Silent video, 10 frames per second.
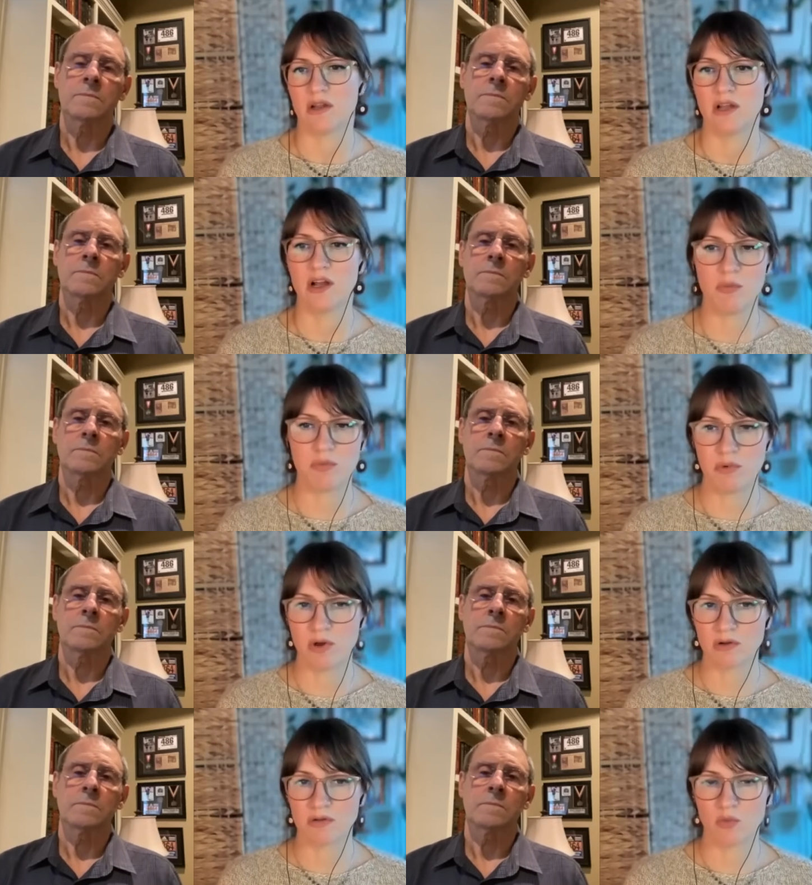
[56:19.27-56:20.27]
Speaker 1: help
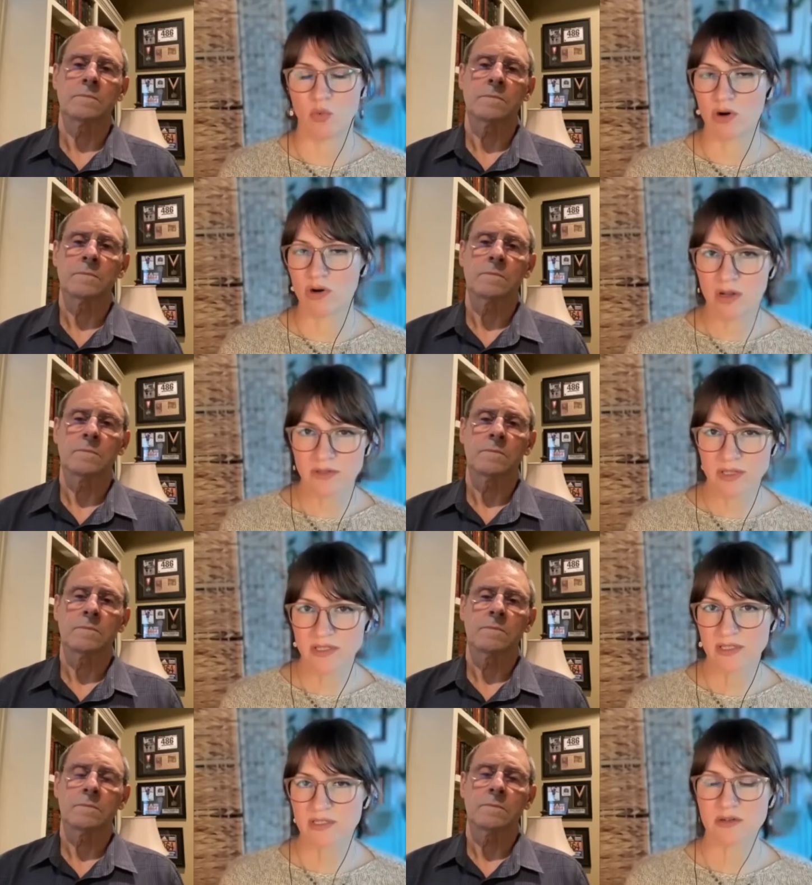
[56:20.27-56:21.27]
work on
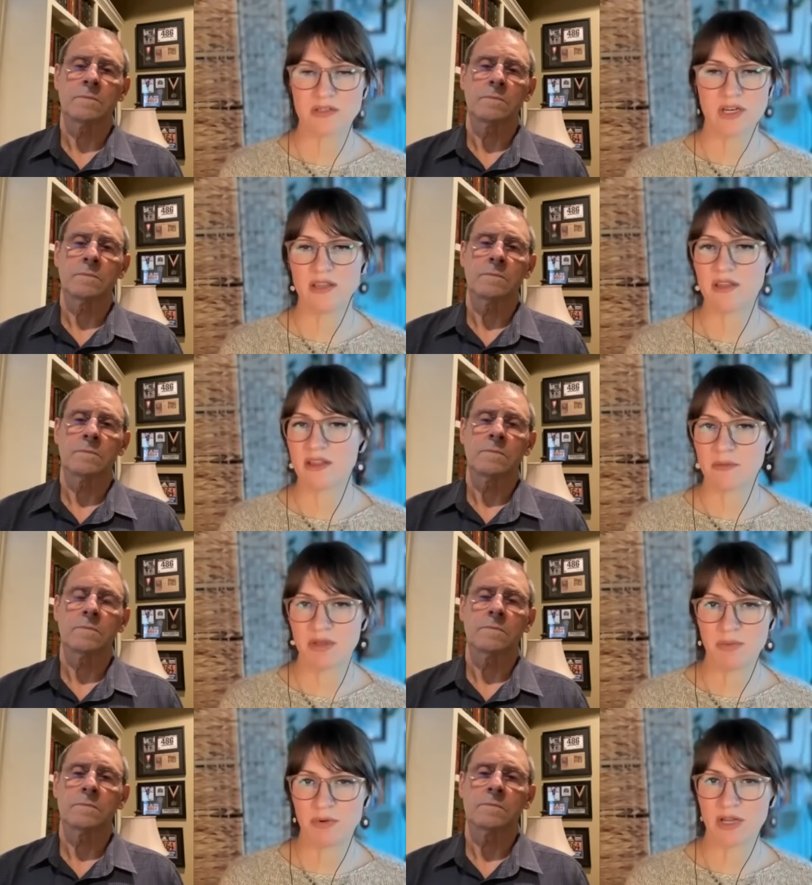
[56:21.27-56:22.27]
this? Is there anything that
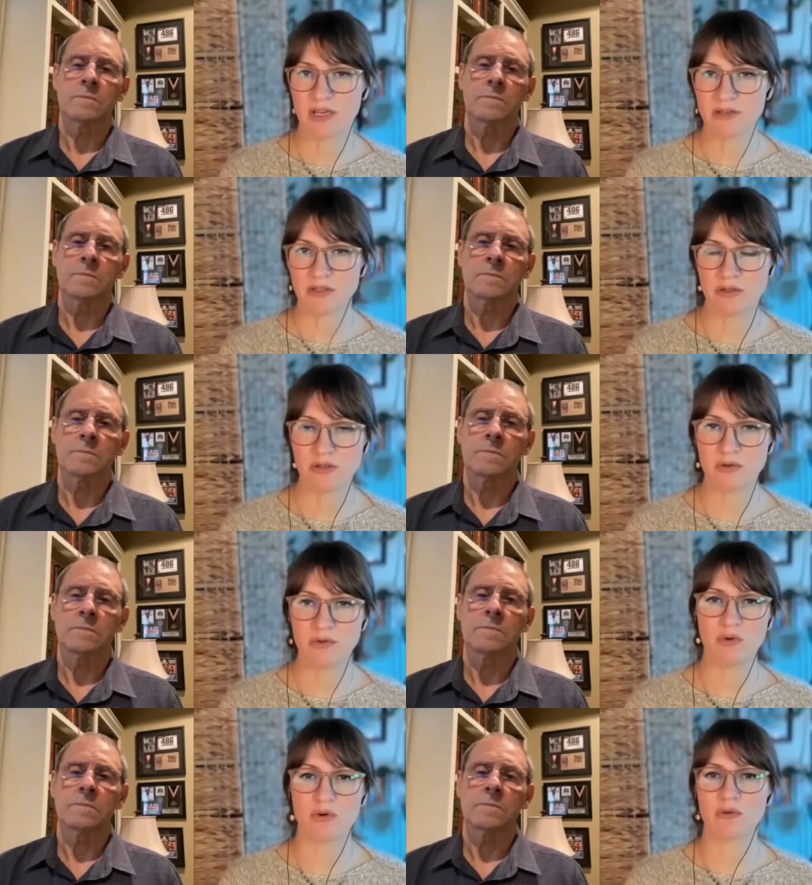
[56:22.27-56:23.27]
people can do
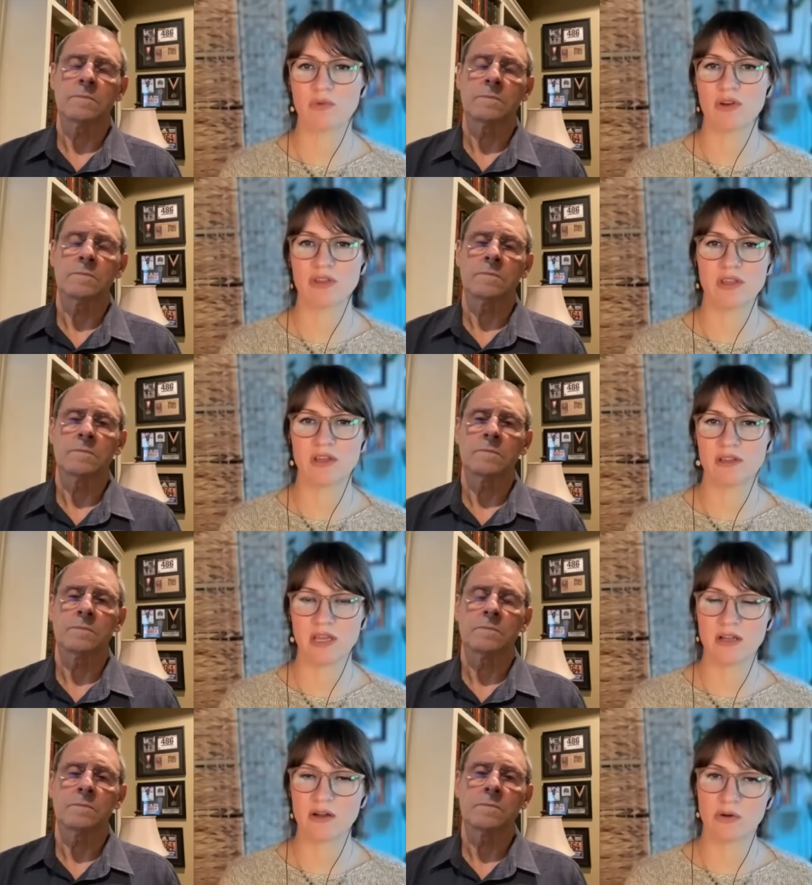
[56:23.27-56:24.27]
or where they, they
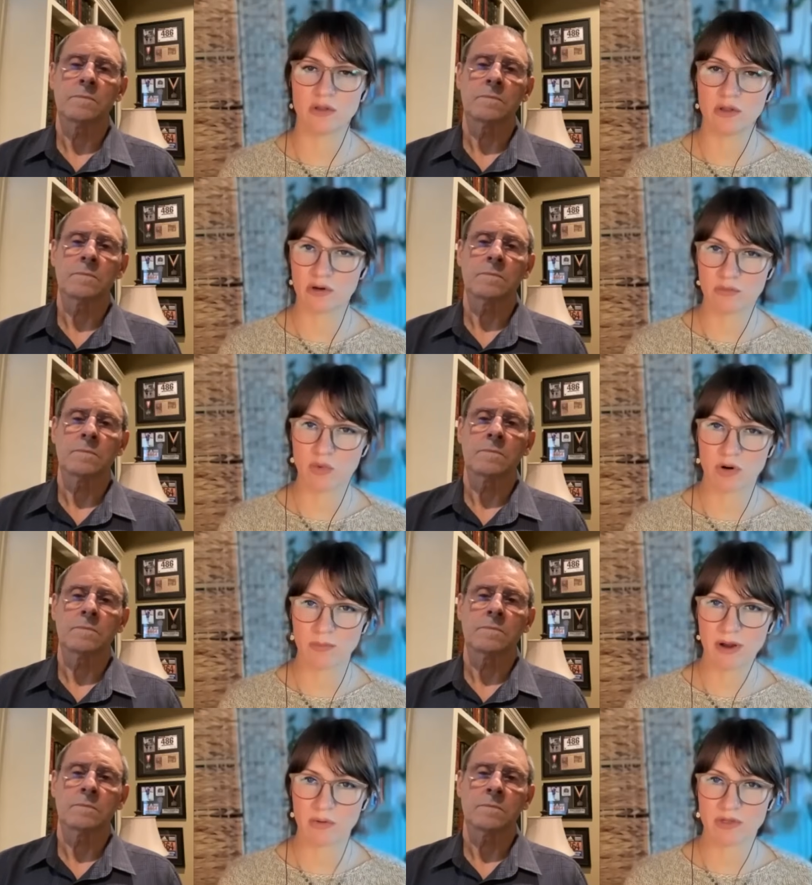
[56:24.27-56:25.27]
can go to learn more
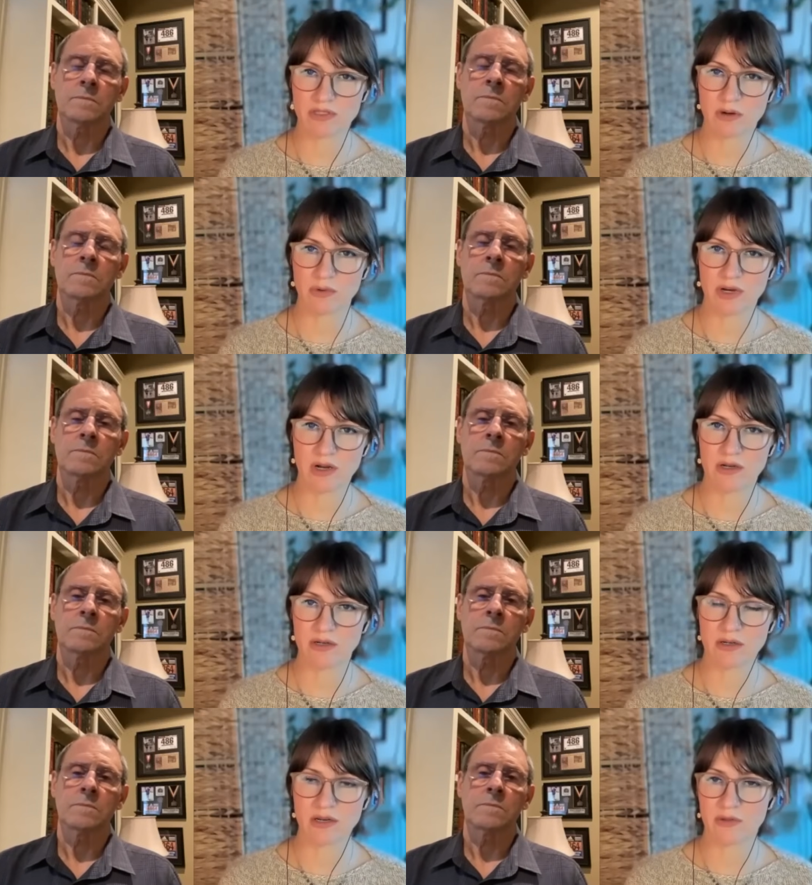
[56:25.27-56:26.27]
about what's going on
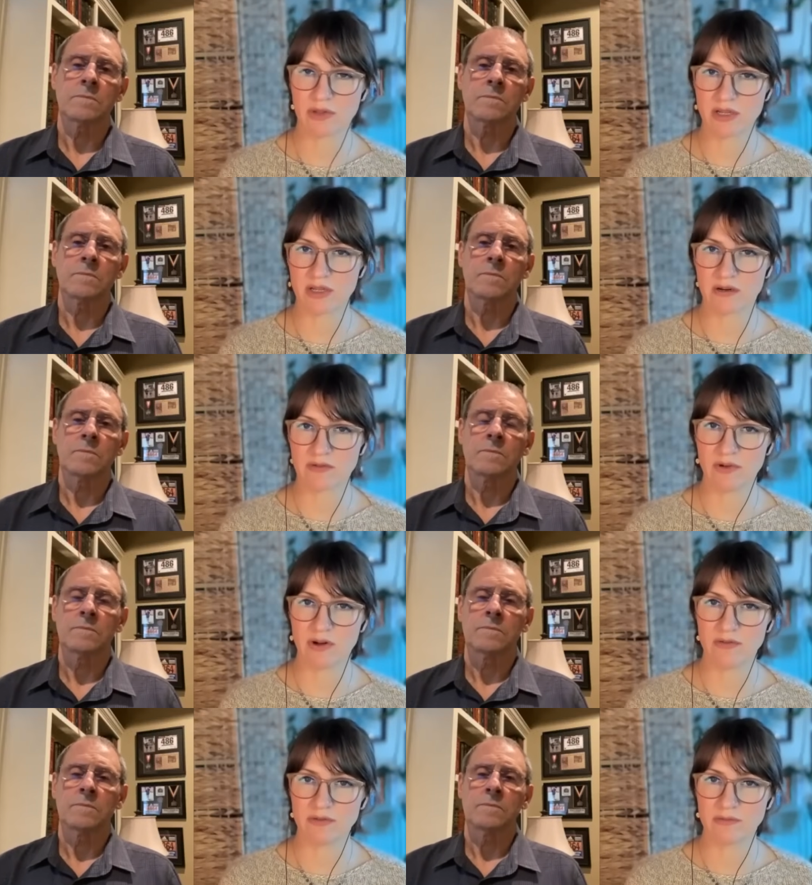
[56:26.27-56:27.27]
and how they can get
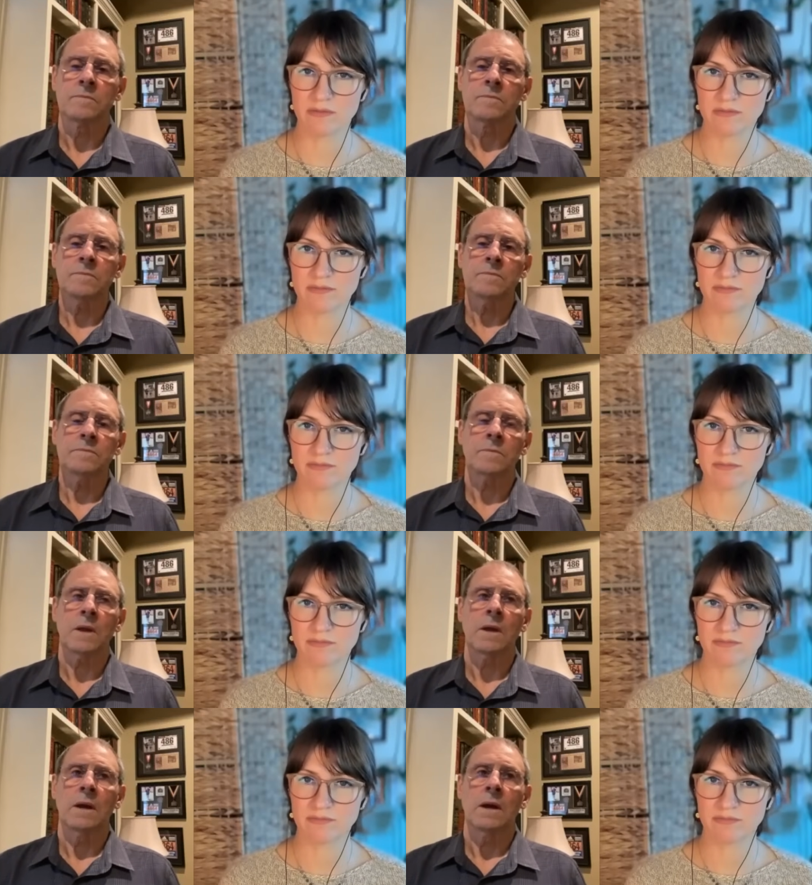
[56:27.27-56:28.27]
involved?
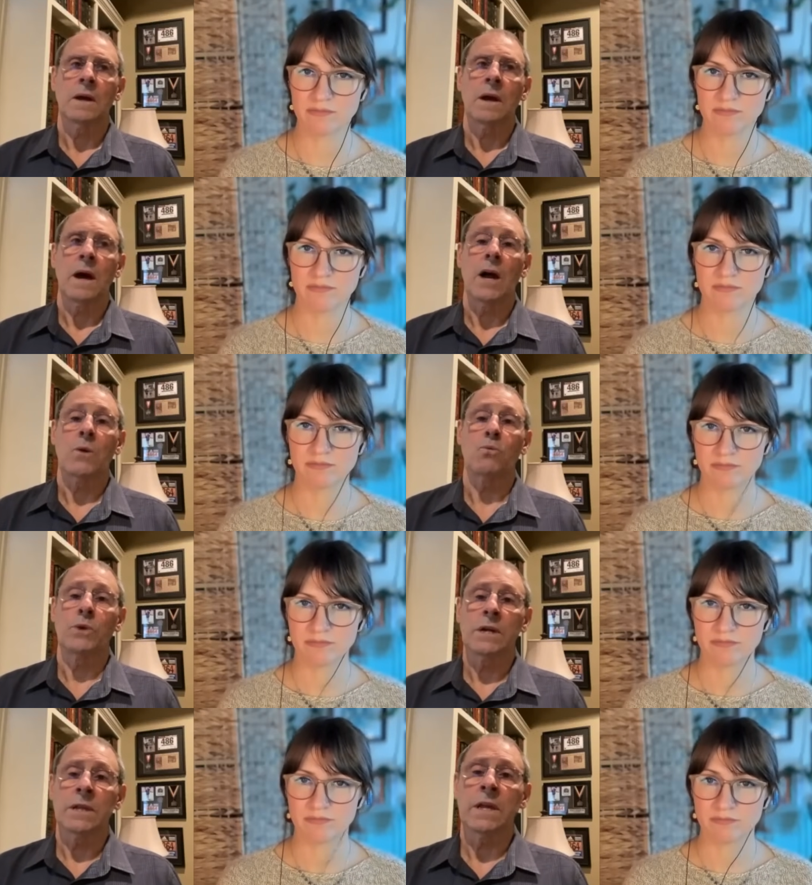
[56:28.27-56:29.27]
Speaker 2: I
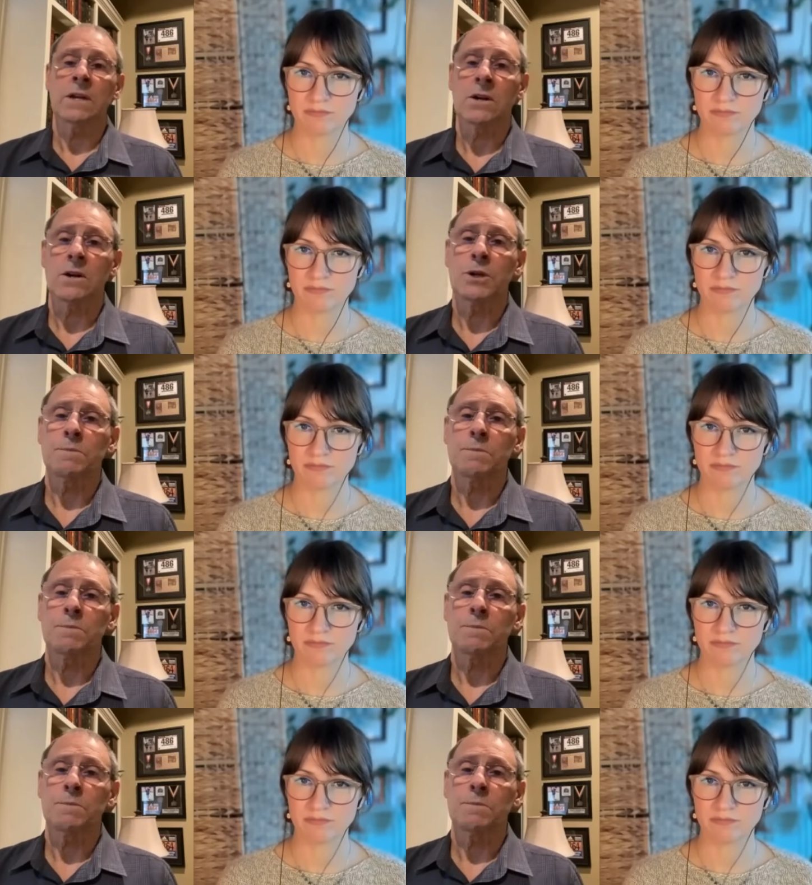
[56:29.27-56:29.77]
really encourage